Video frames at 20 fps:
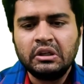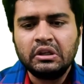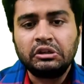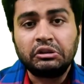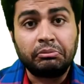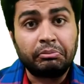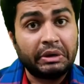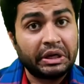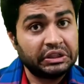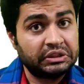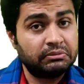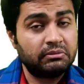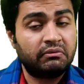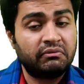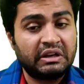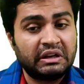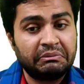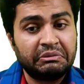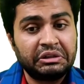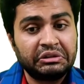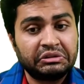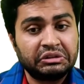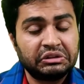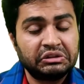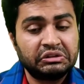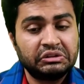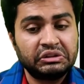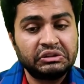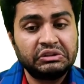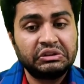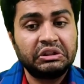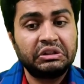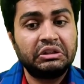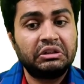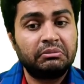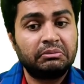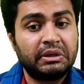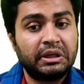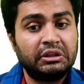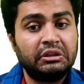The maximum vibrations is taken
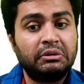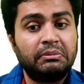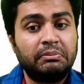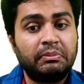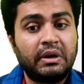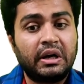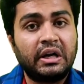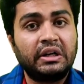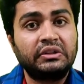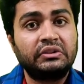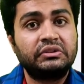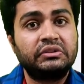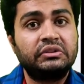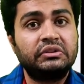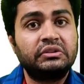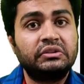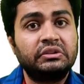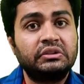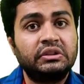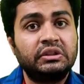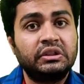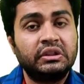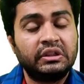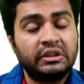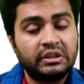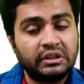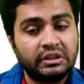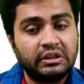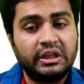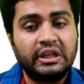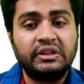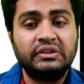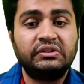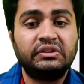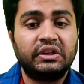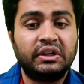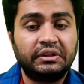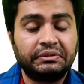by the pars tensa.